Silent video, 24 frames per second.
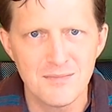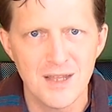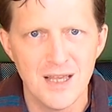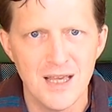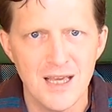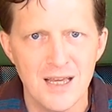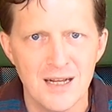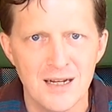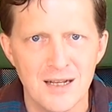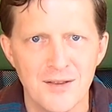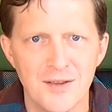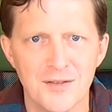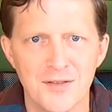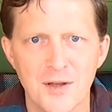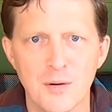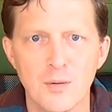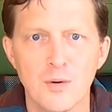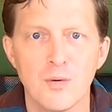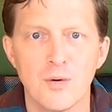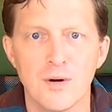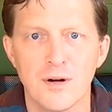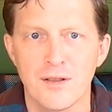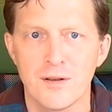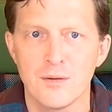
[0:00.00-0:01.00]
And I think they
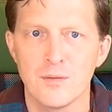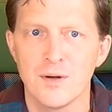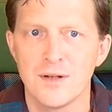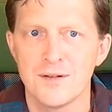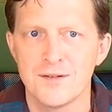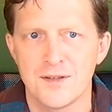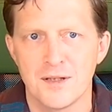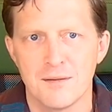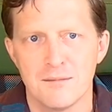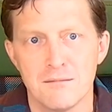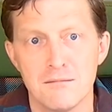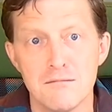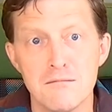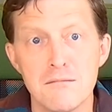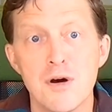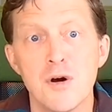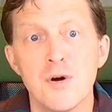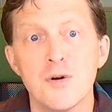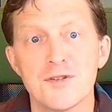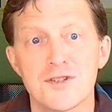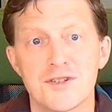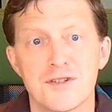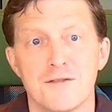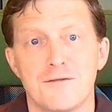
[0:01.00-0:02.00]
were one of the ones that most